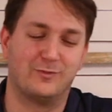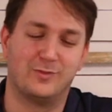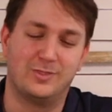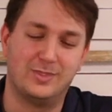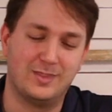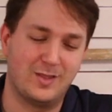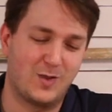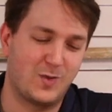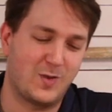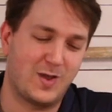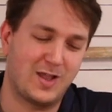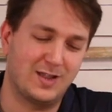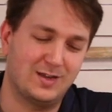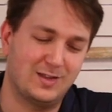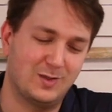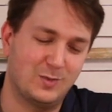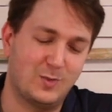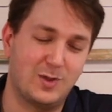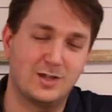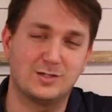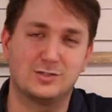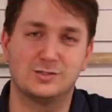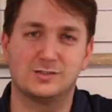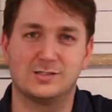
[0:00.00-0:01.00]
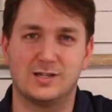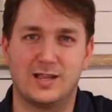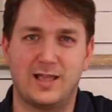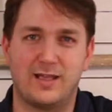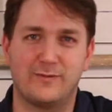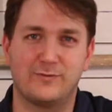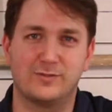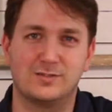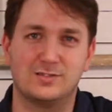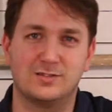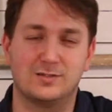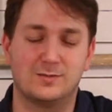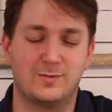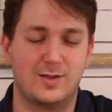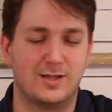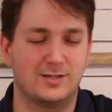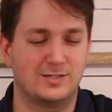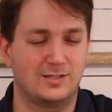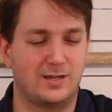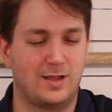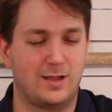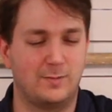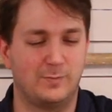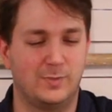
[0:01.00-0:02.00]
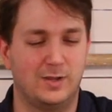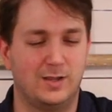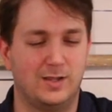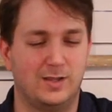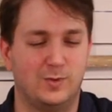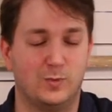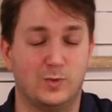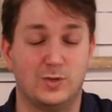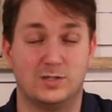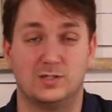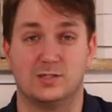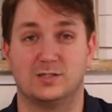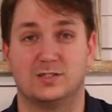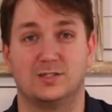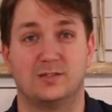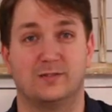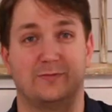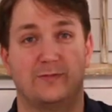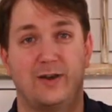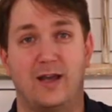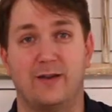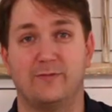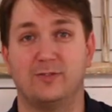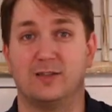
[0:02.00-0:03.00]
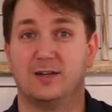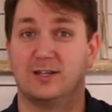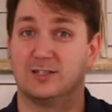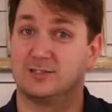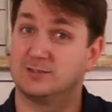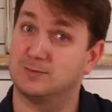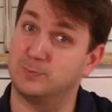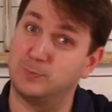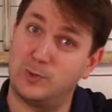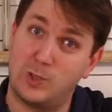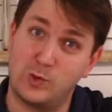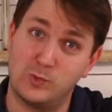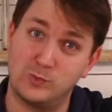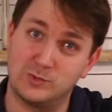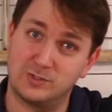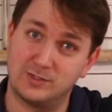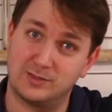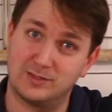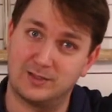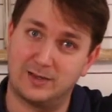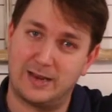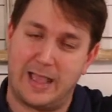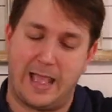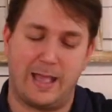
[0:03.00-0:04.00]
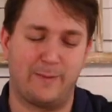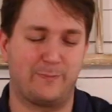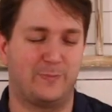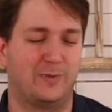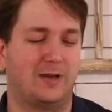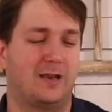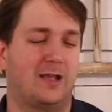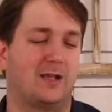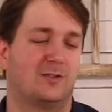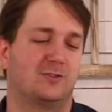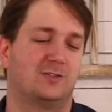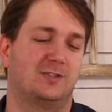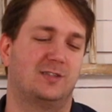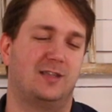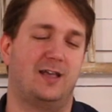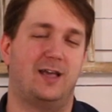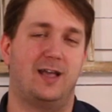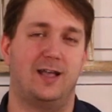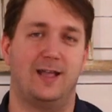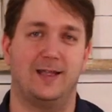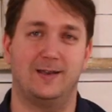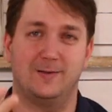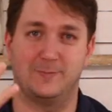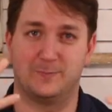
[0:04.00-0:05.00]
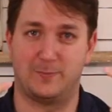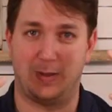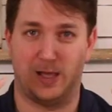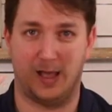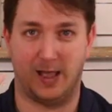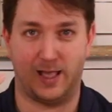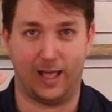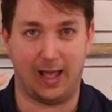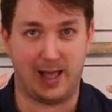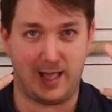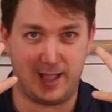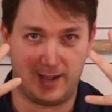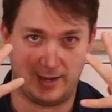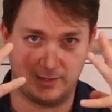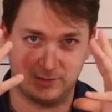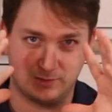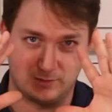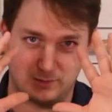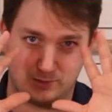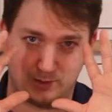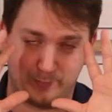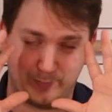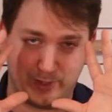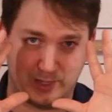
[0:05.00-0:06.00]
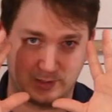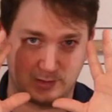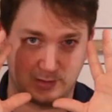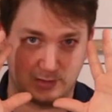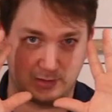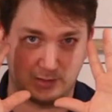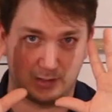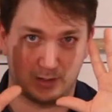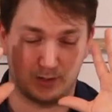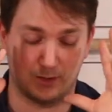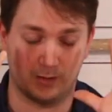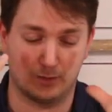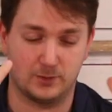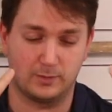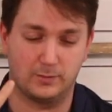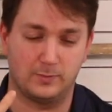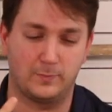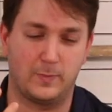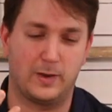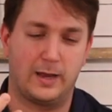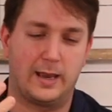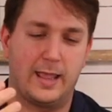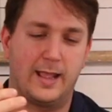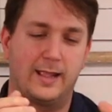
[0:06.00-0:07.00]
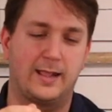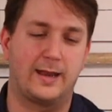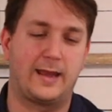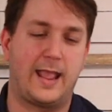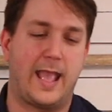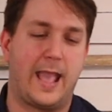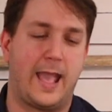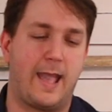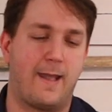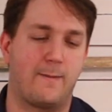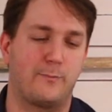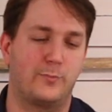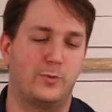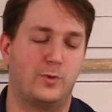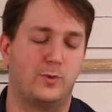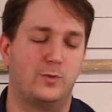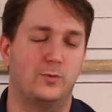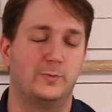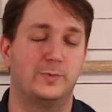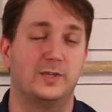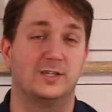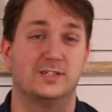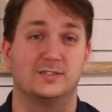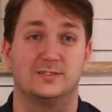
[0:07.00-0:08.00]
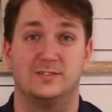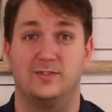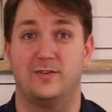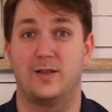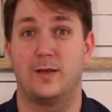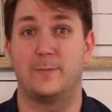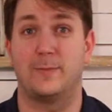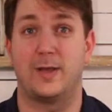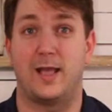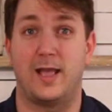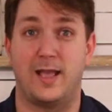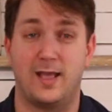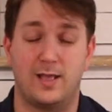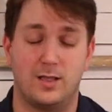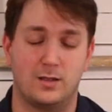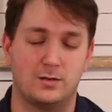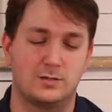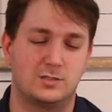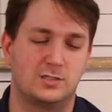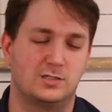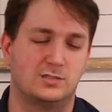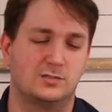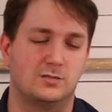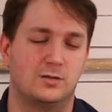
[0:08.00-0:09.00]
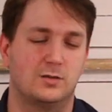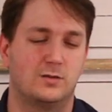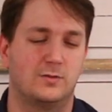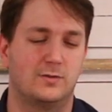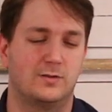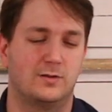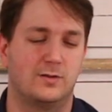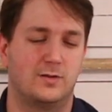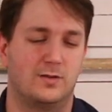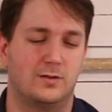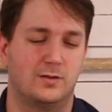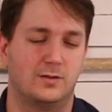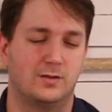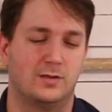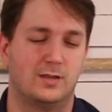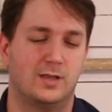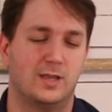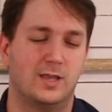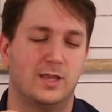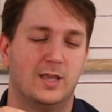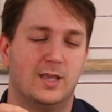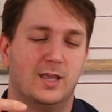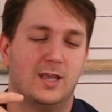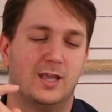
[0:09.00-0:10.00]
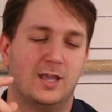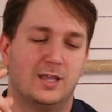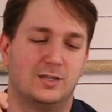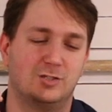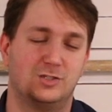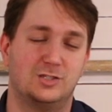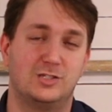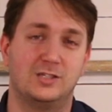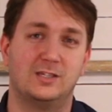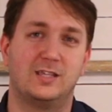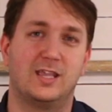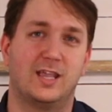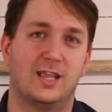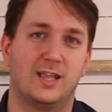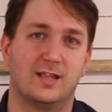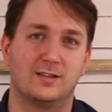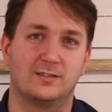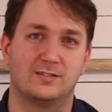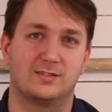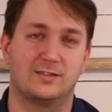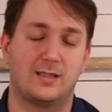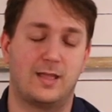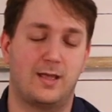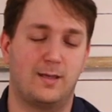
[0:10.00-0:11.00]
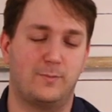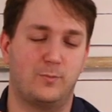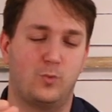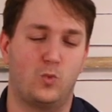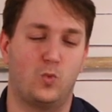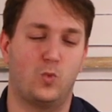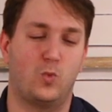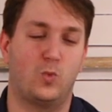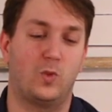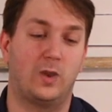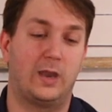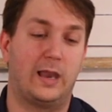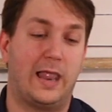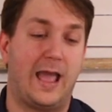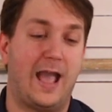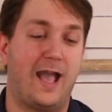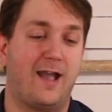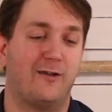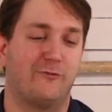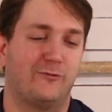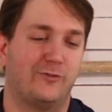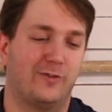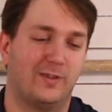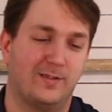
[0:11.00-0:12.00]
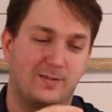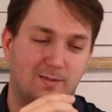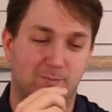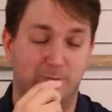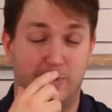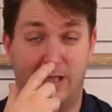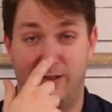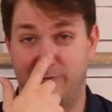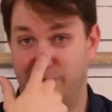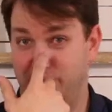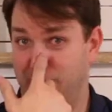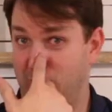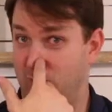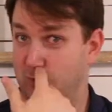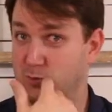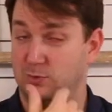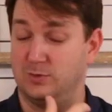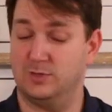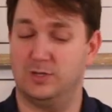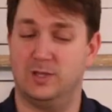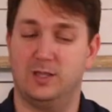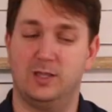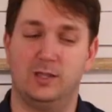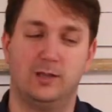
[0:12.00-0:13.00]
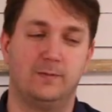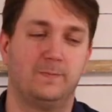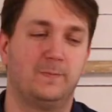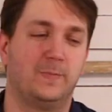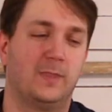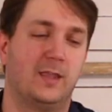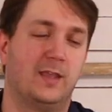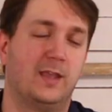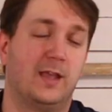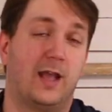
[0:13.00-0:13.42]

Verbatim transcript: No idea why she's laughing so much at me. We just survived an explosion that happened outside. My eyes are about to turn like an apple because I've got my allergies going on and she can't stop laughing. My phone ding.